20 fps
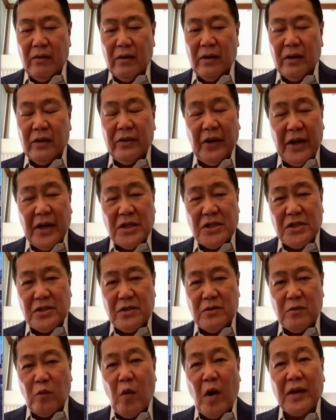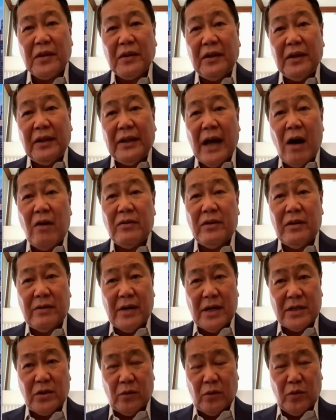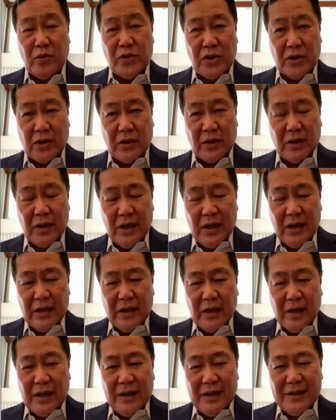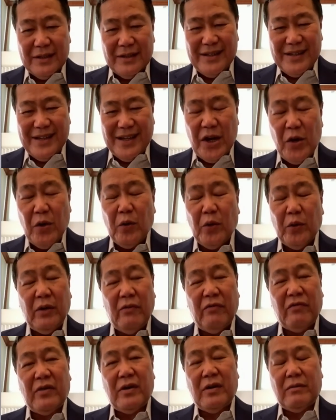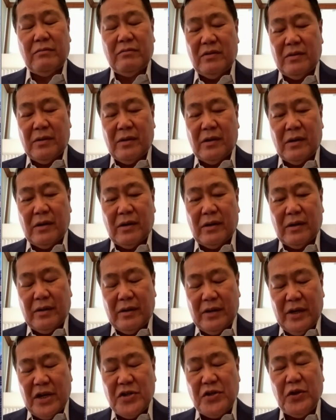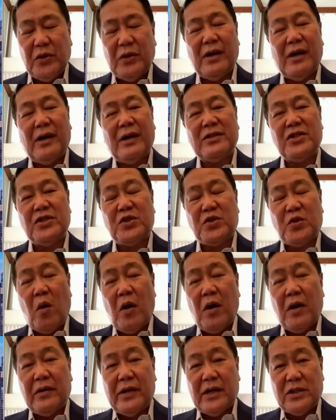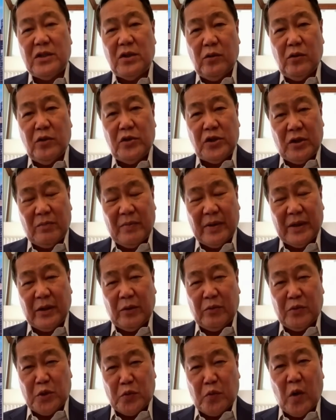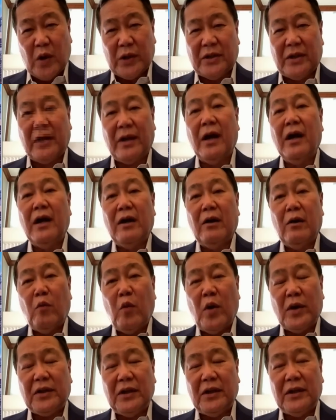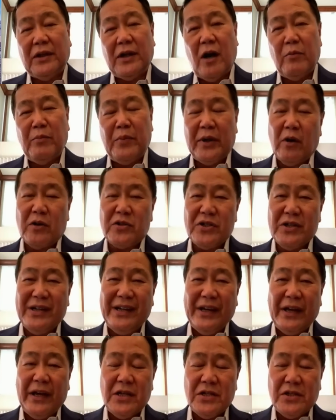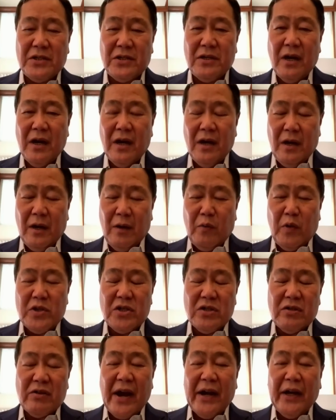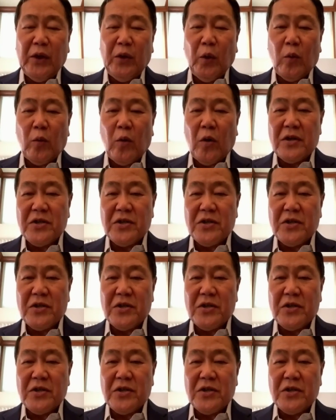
Greece watered down the resolution. EU could have issued a stronger resolution, but it was watered down because Greece was trying to court